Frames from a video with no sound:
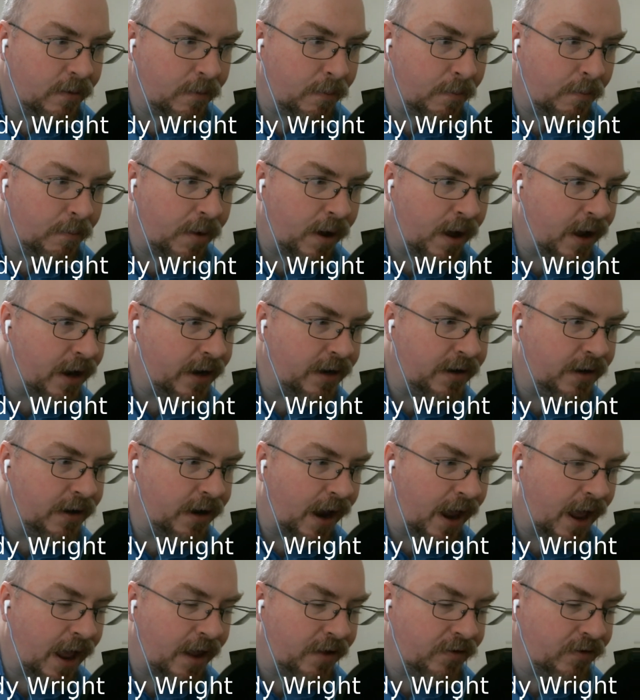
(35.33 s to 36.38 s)
Biden
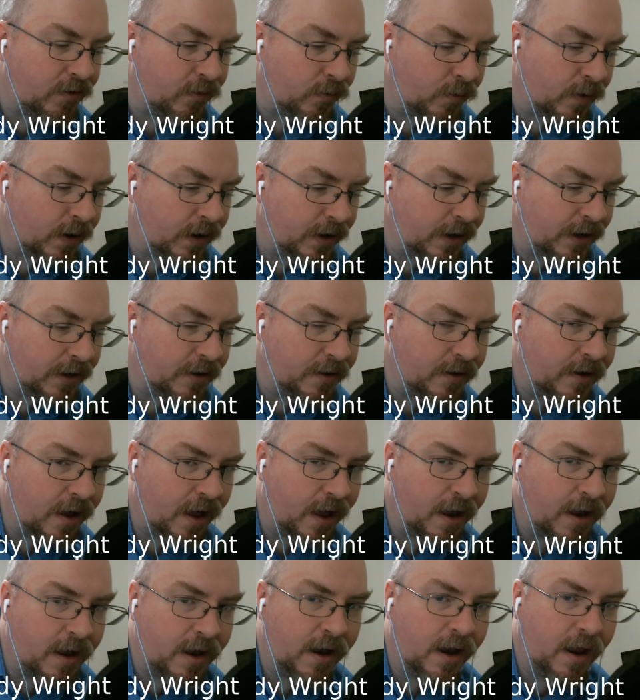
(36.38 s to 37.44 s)
hasn't really
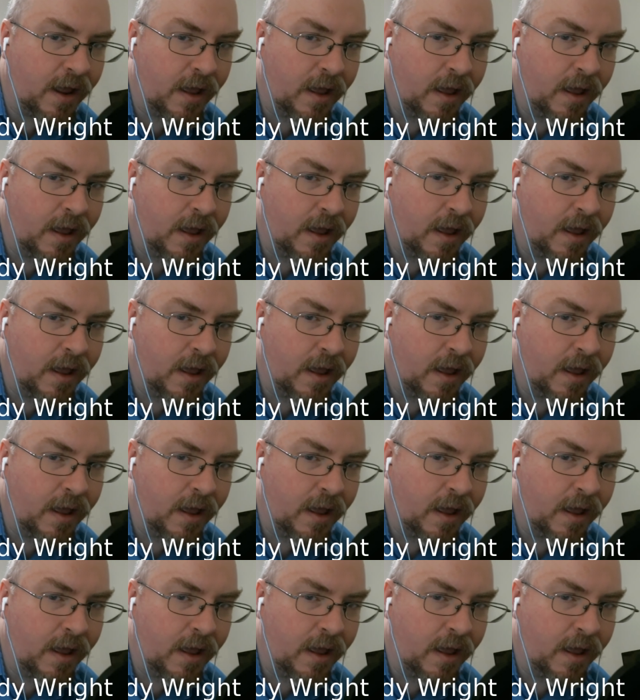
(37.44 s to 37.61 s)
done